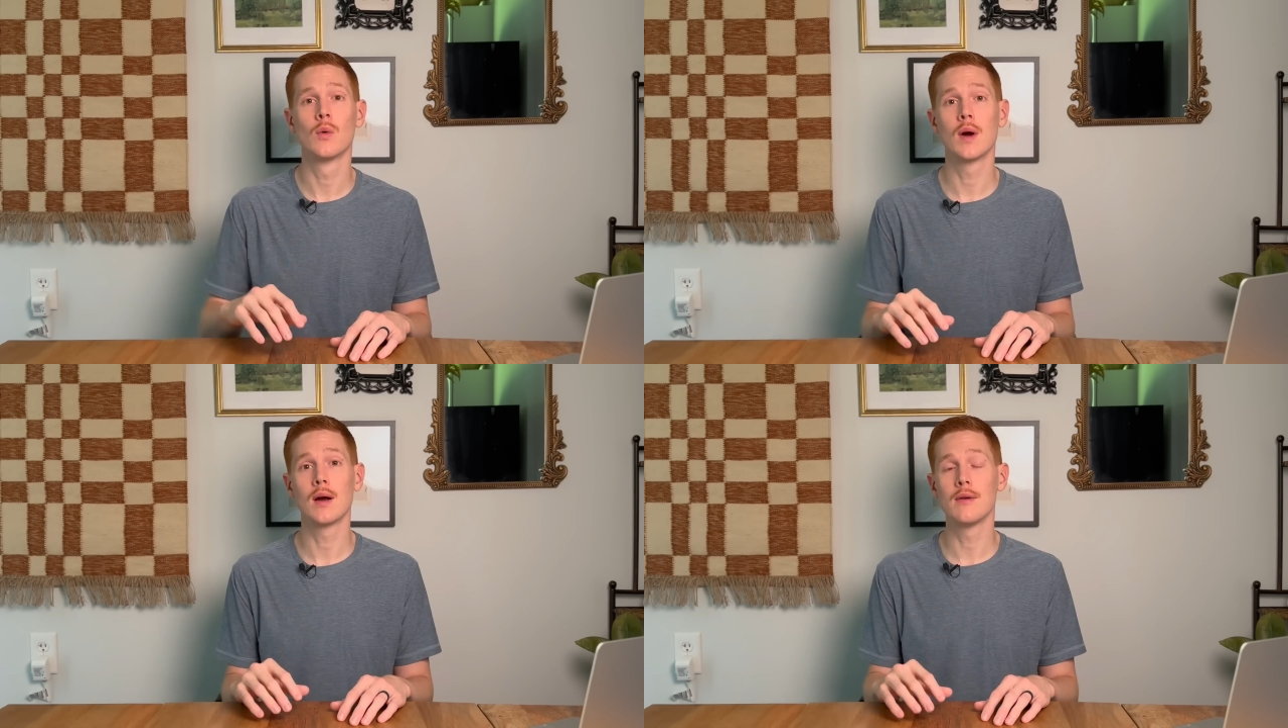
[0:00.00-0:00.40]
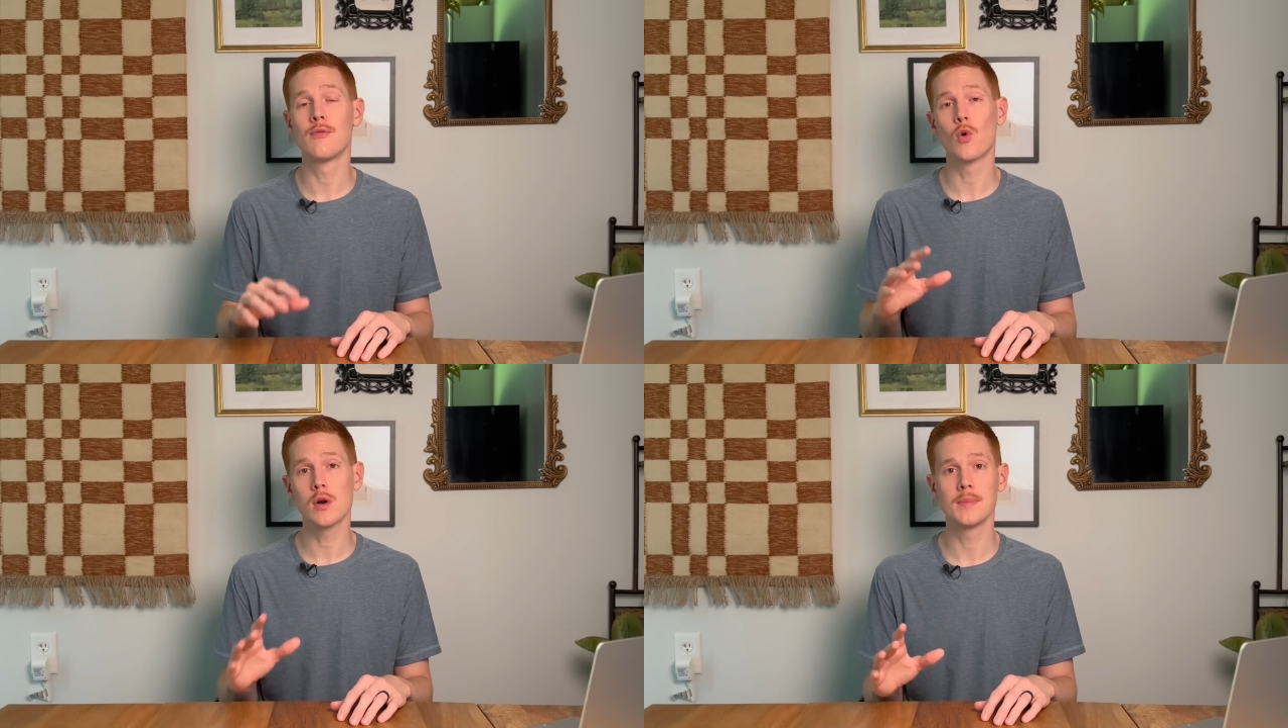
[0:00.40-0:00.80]
where
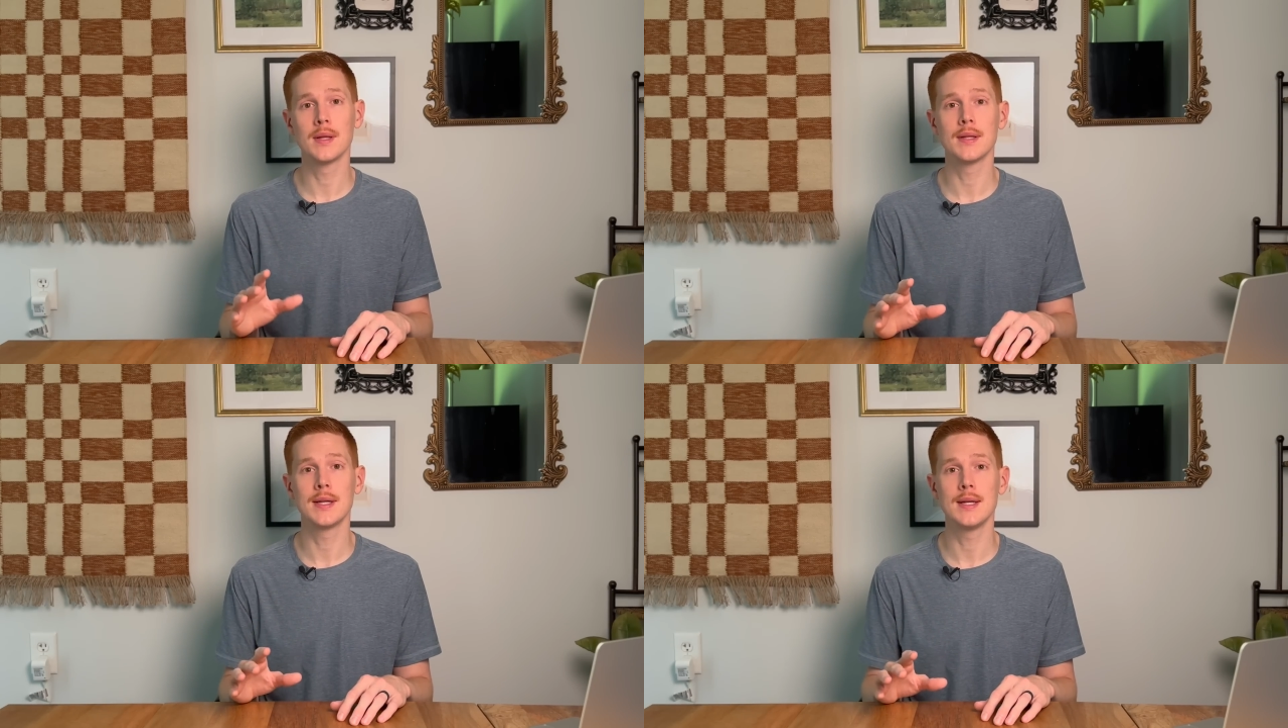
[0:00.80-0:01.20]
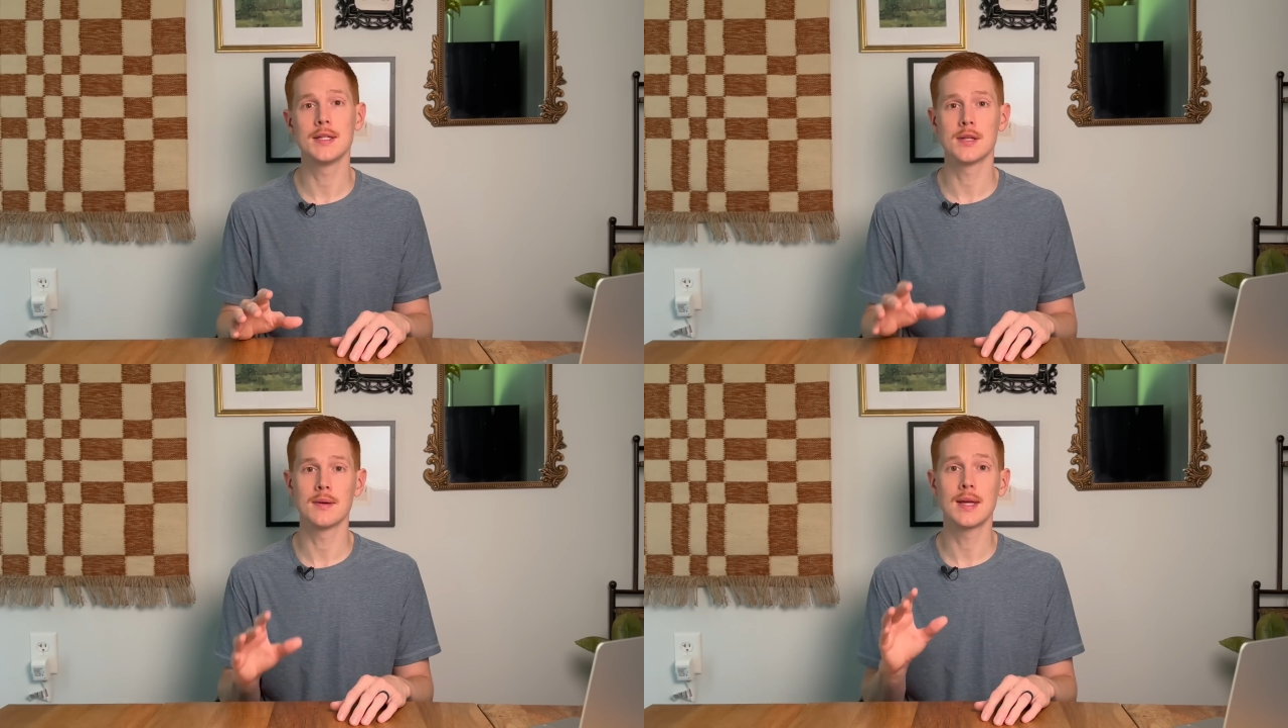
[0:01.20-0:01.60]
affordability
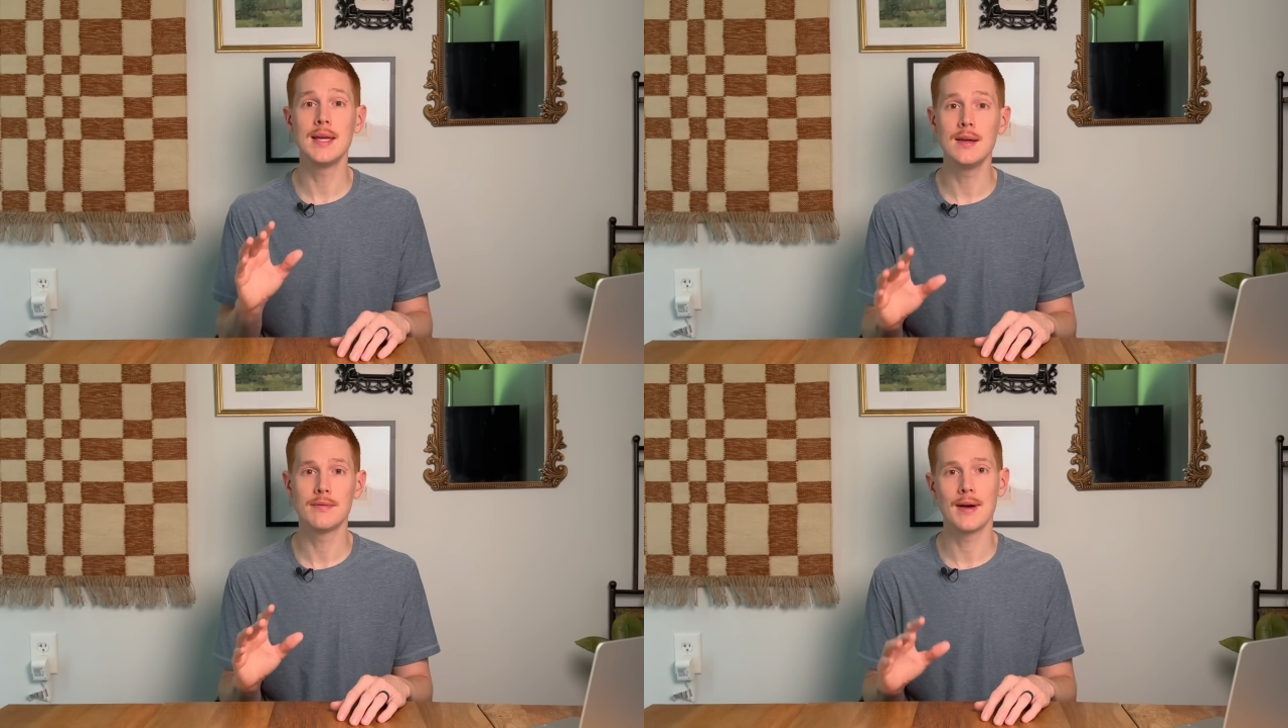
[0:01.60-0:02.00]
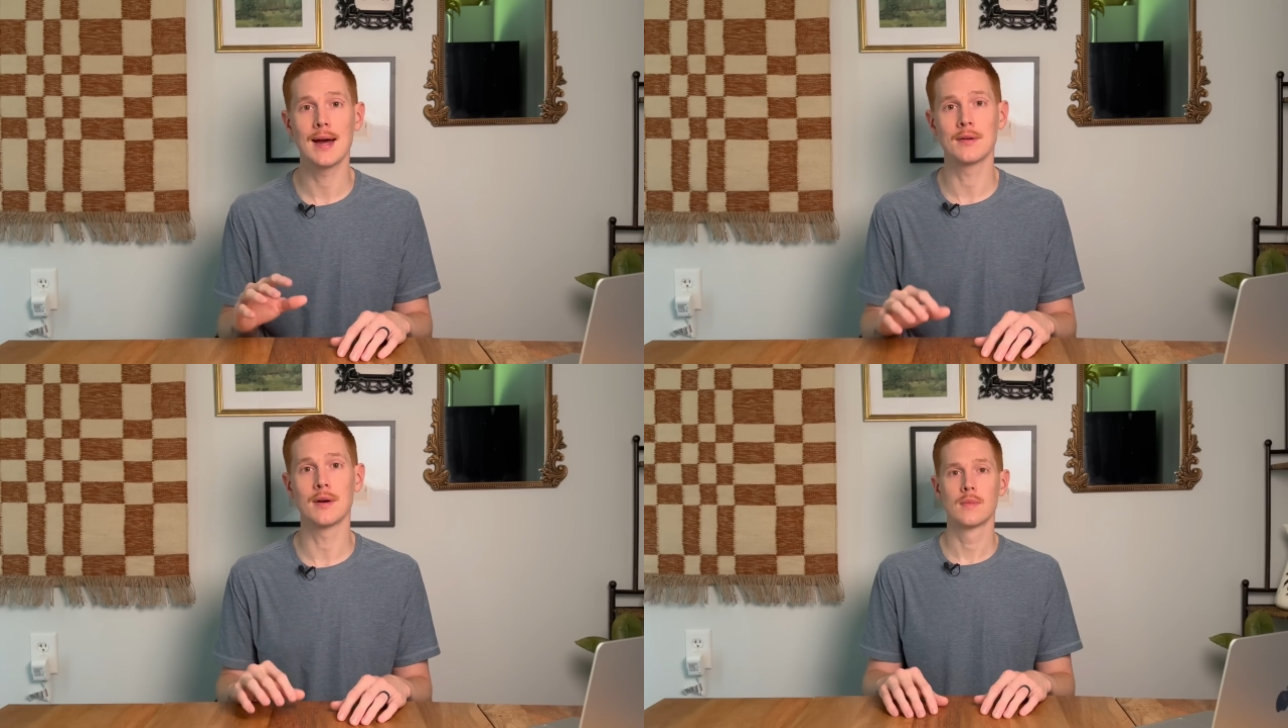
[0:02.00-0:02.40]
is a key
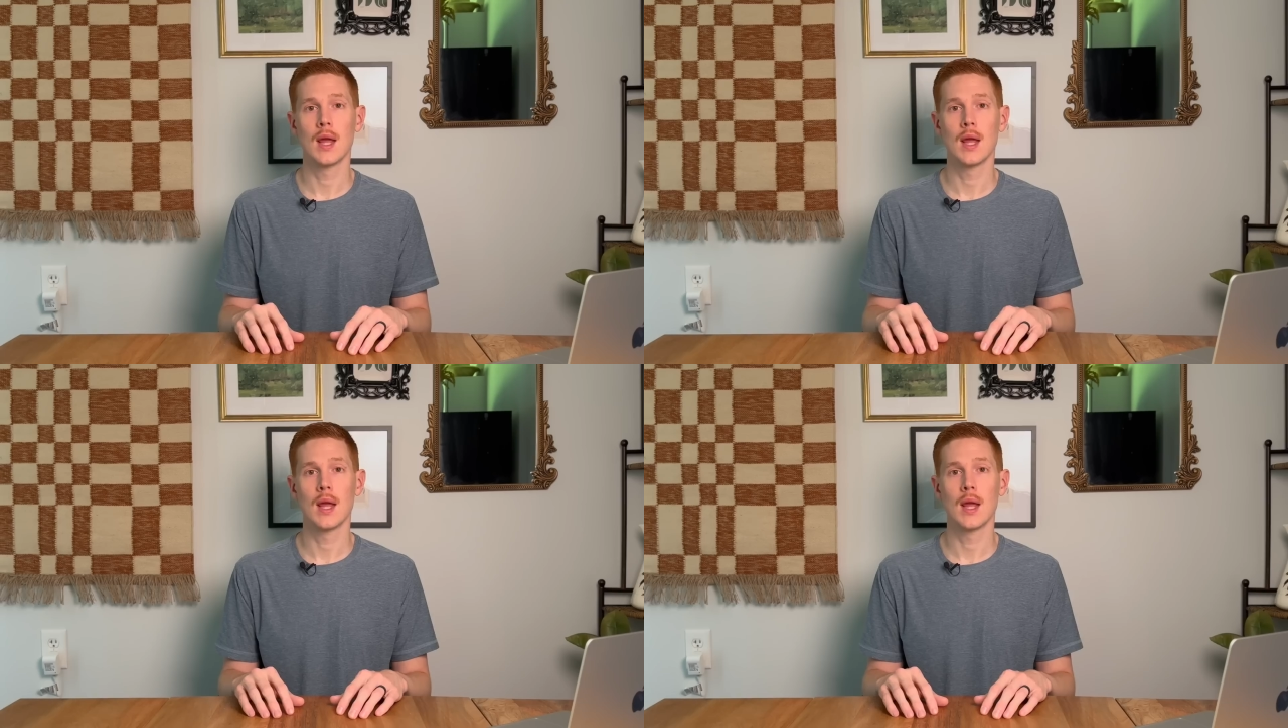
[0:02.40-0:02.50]
factor.